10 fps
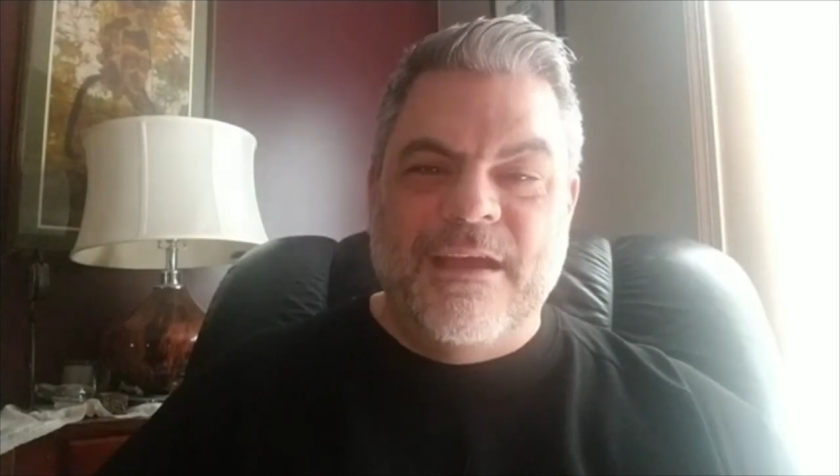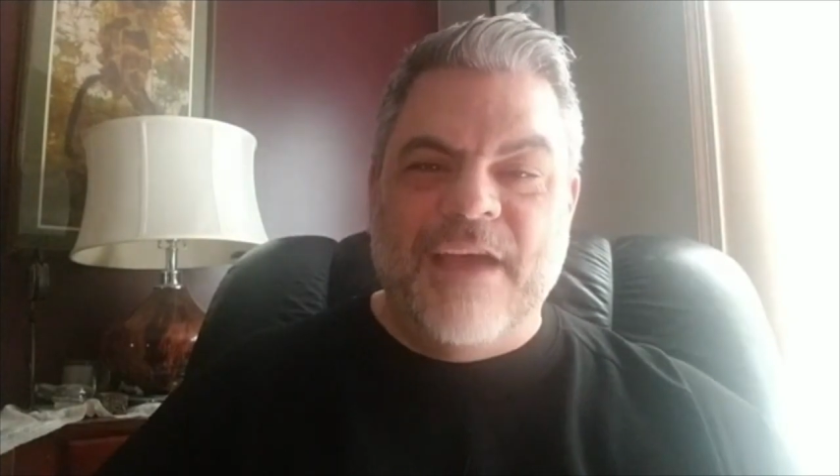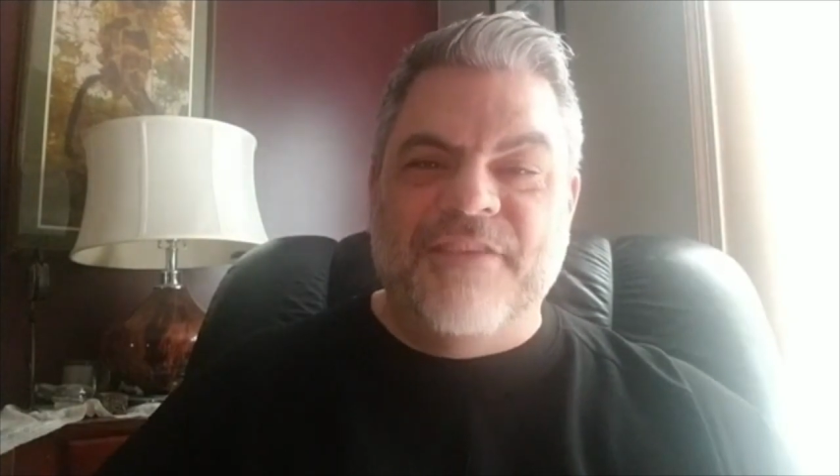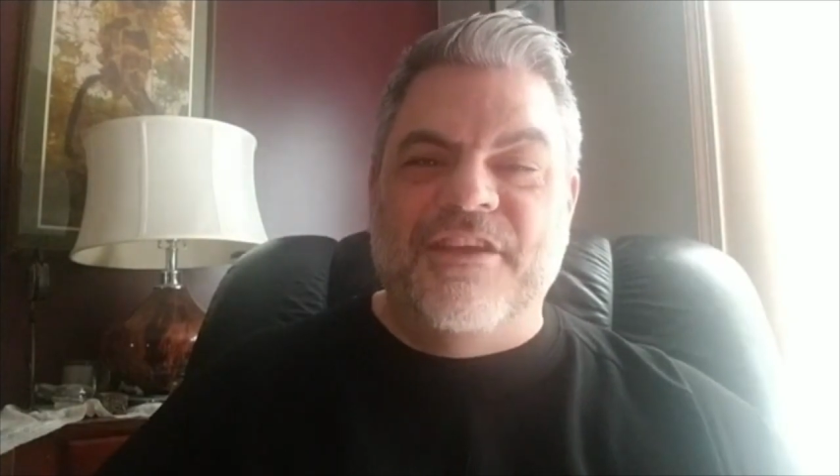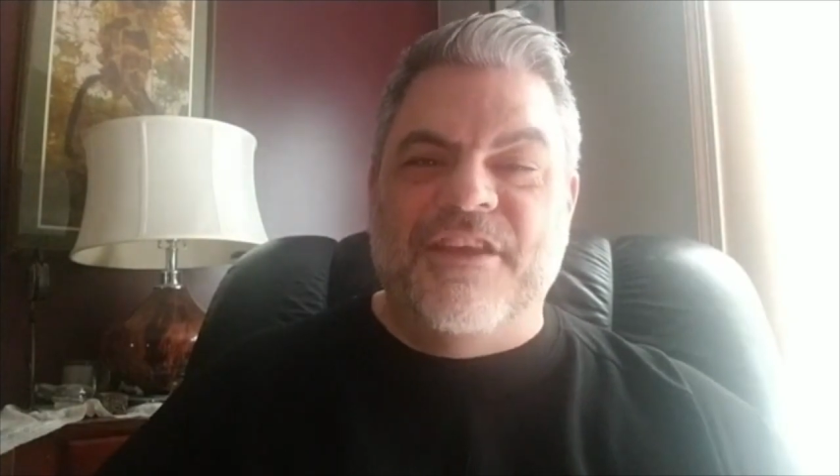
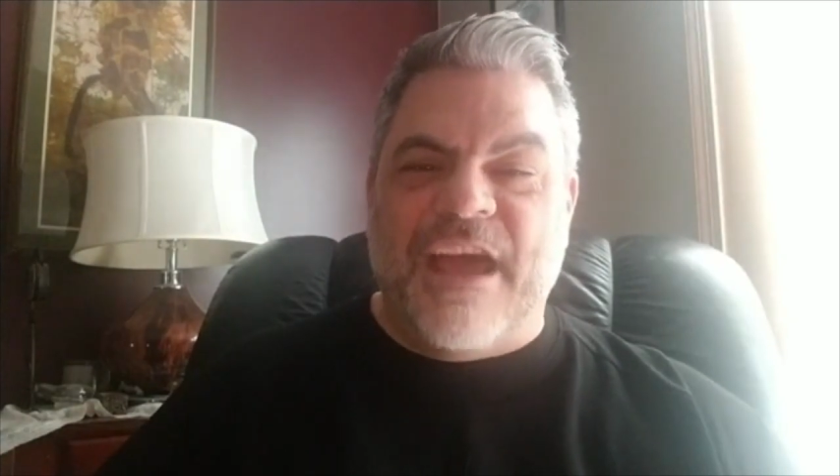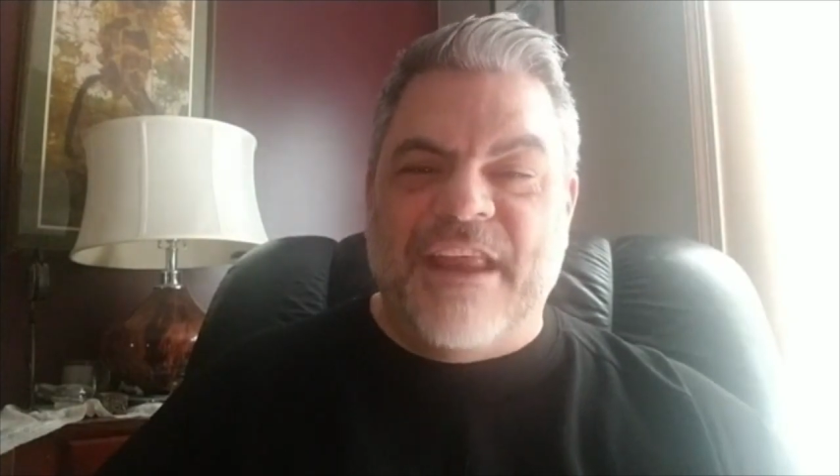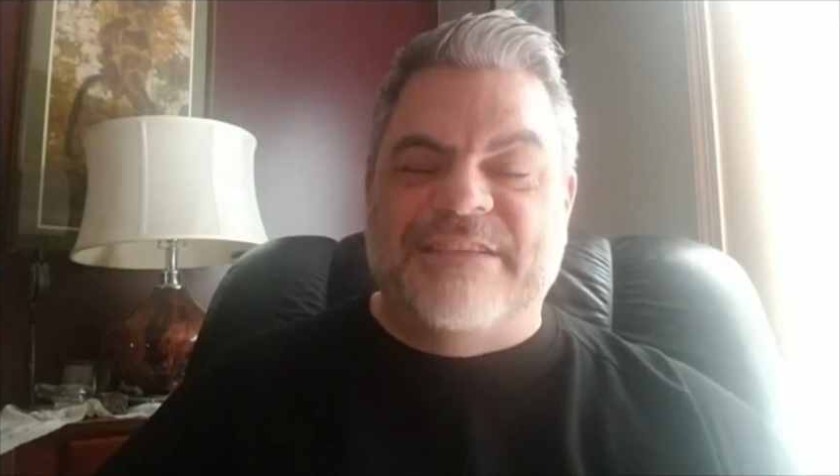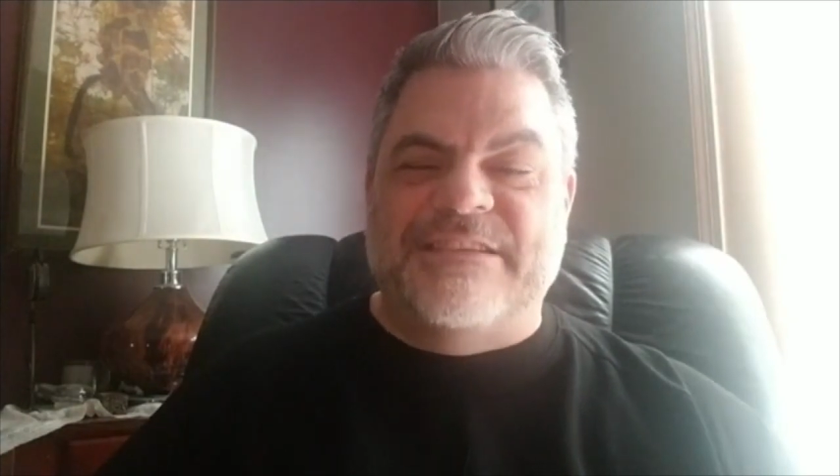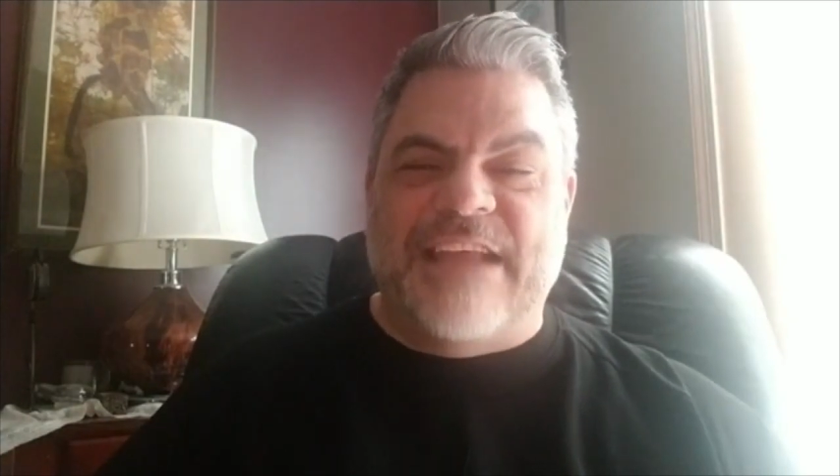And the
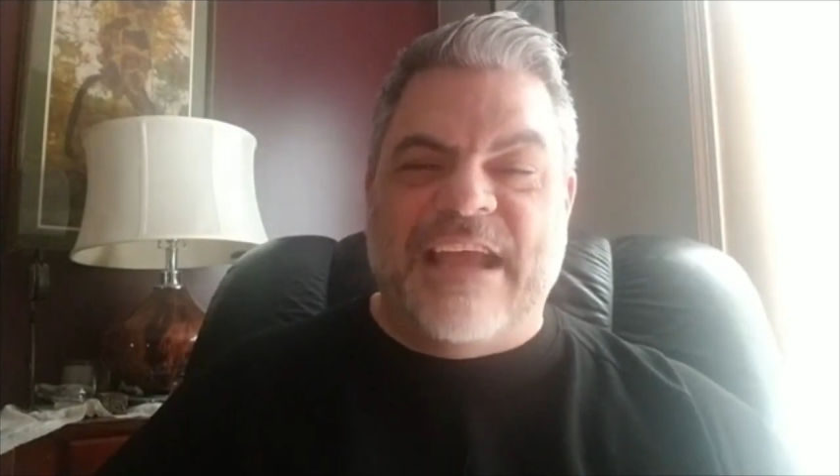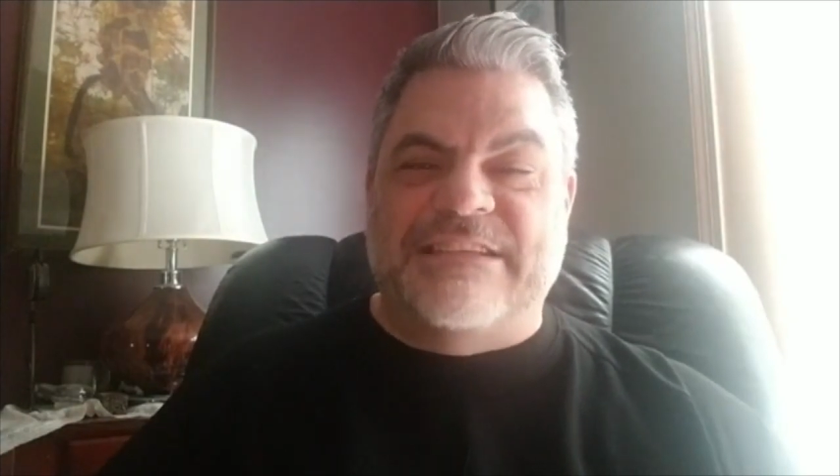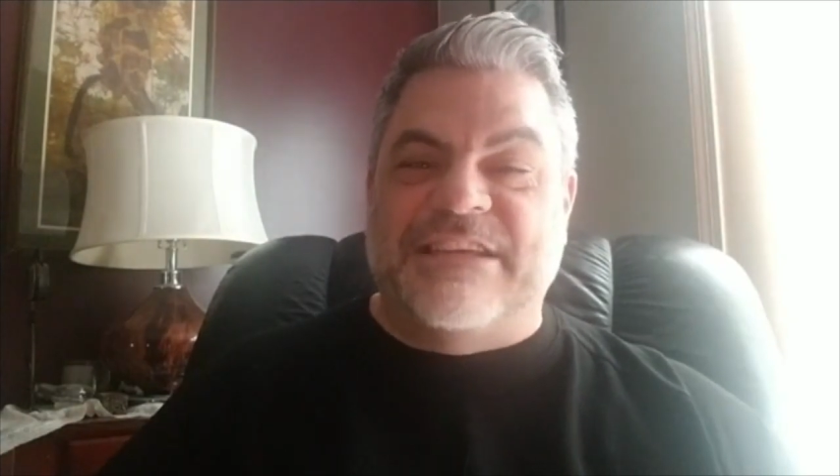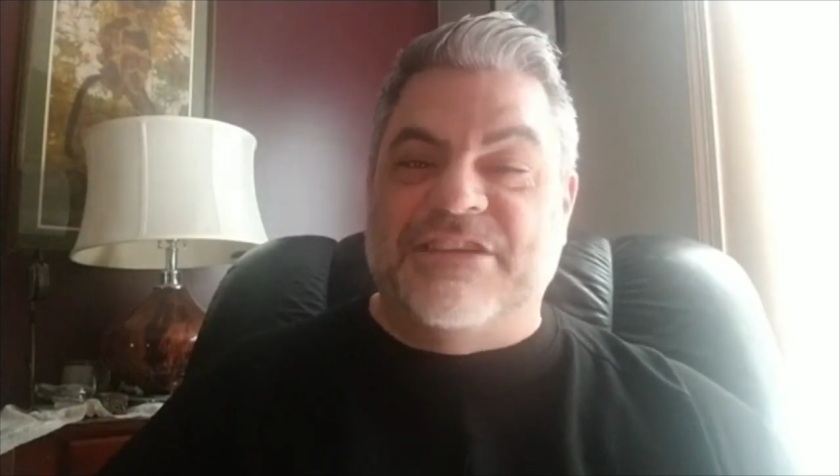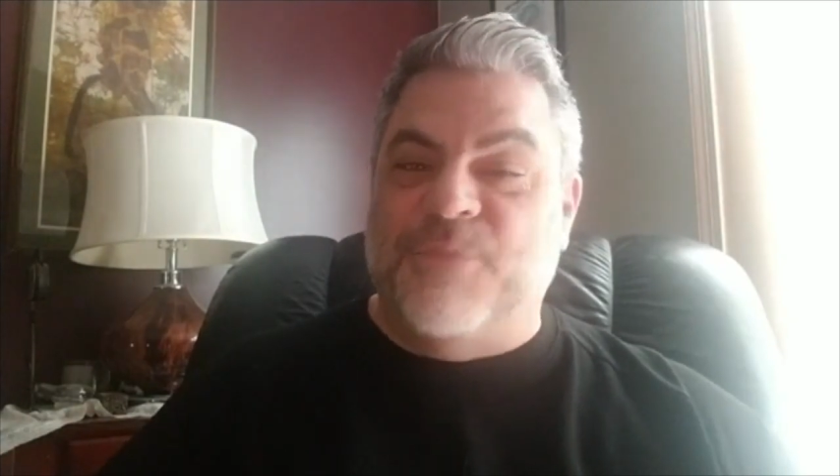United
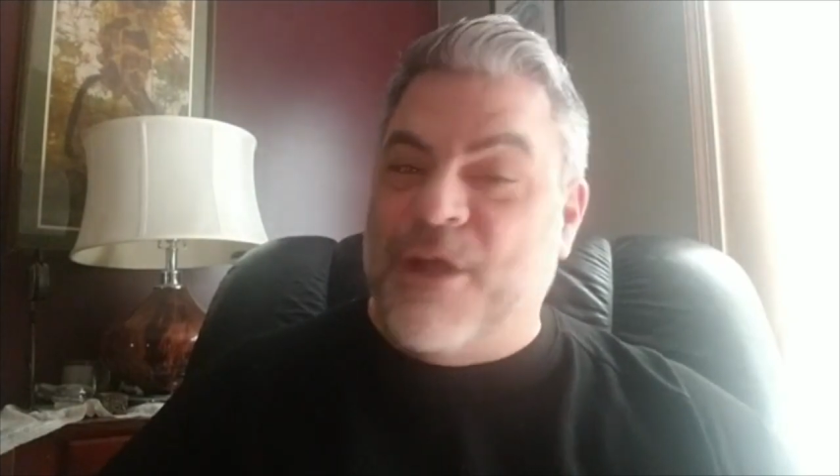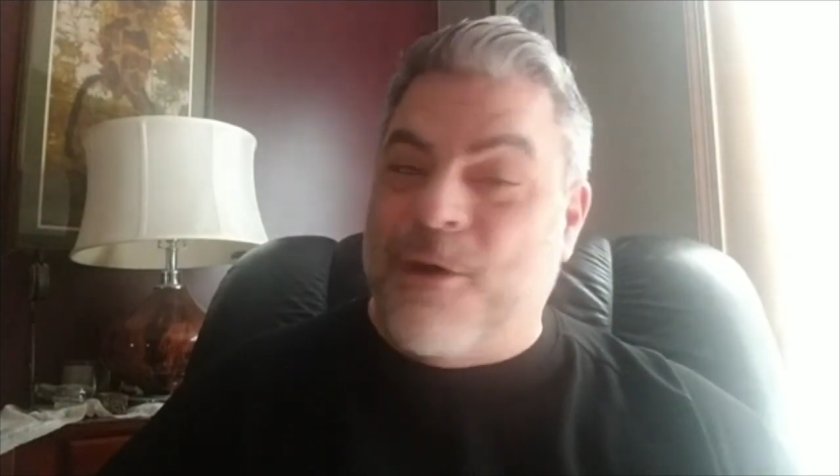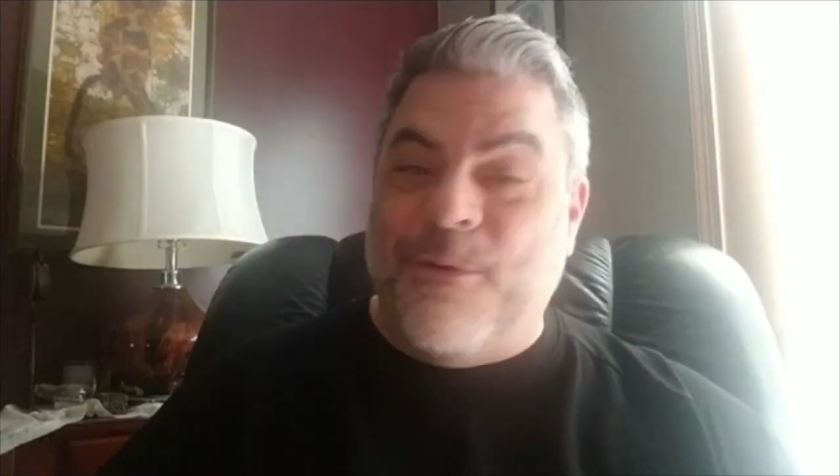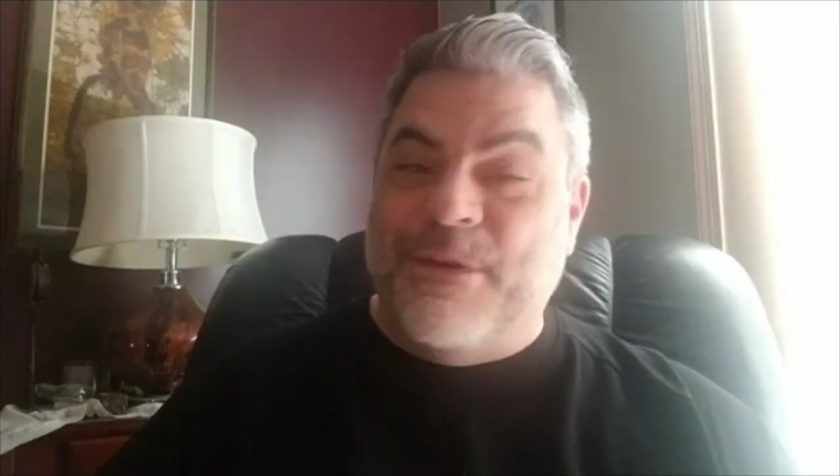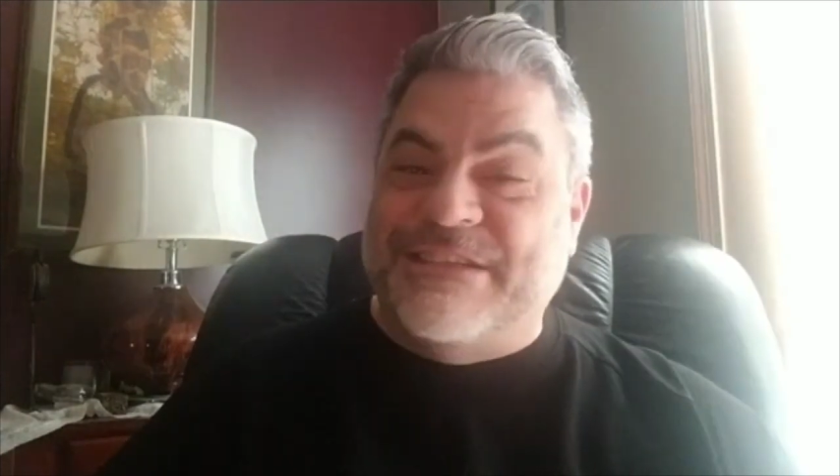States, as we
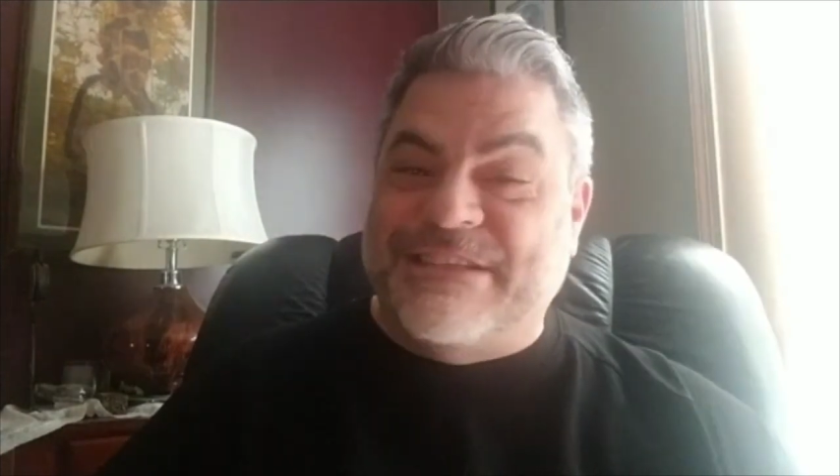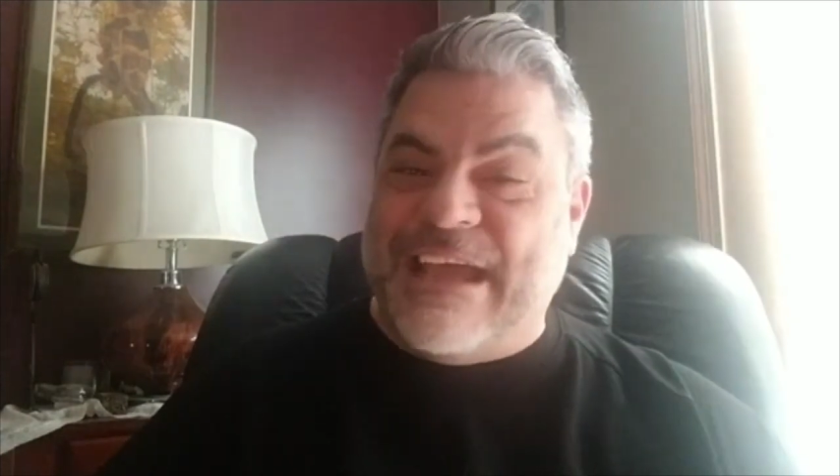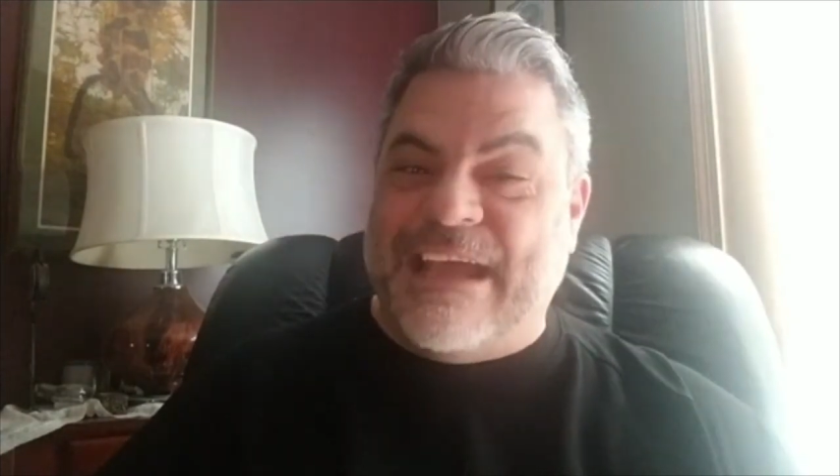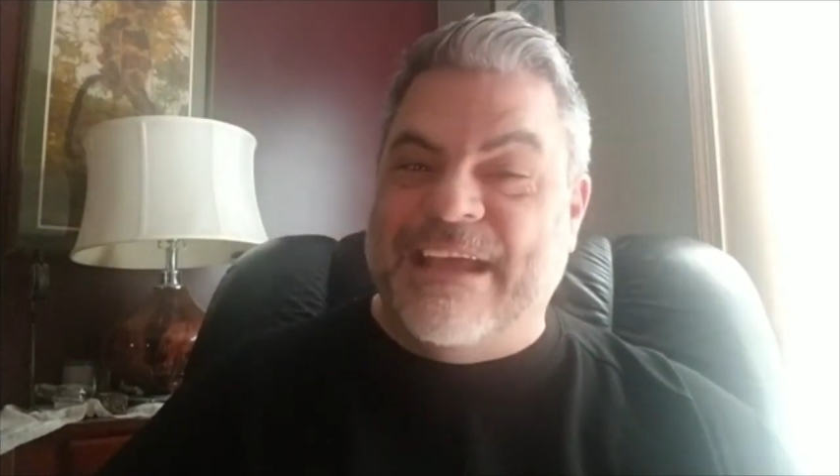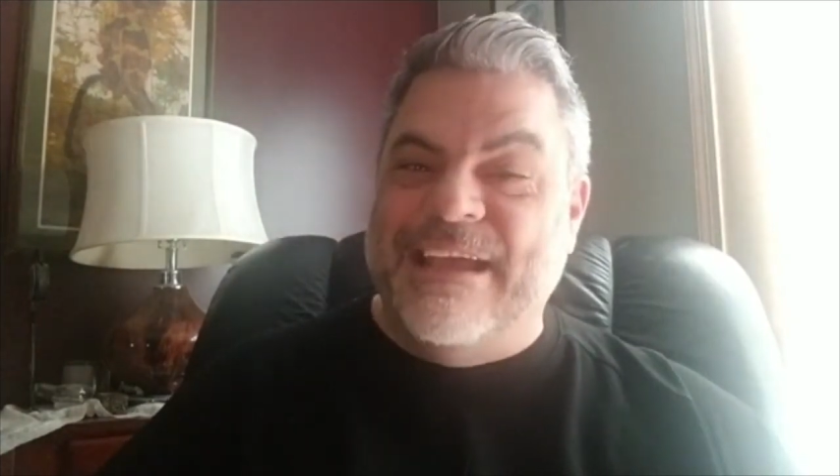always
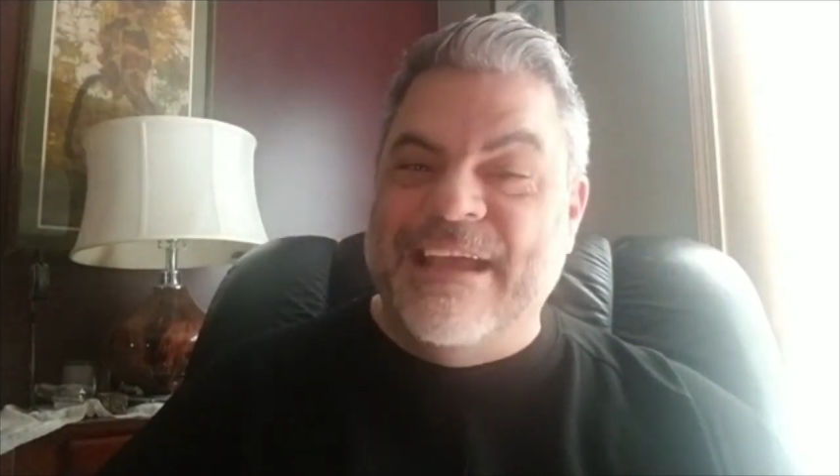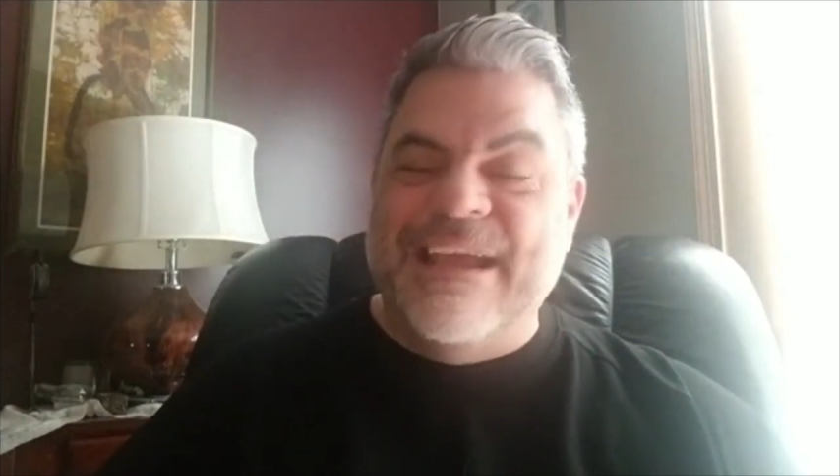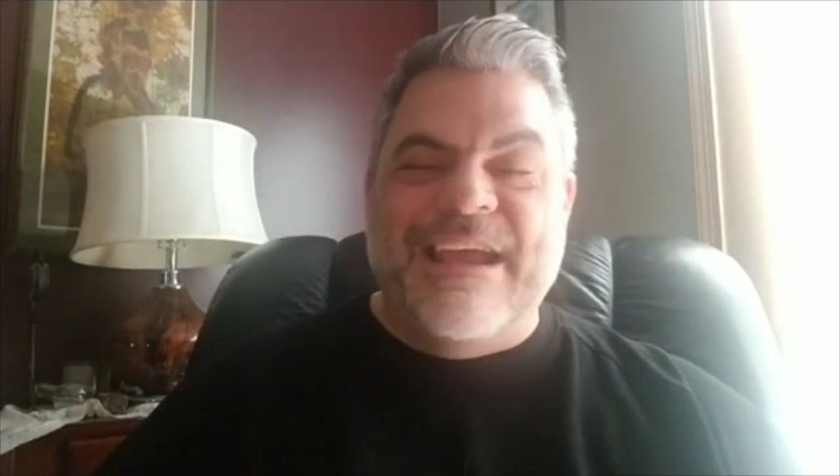say,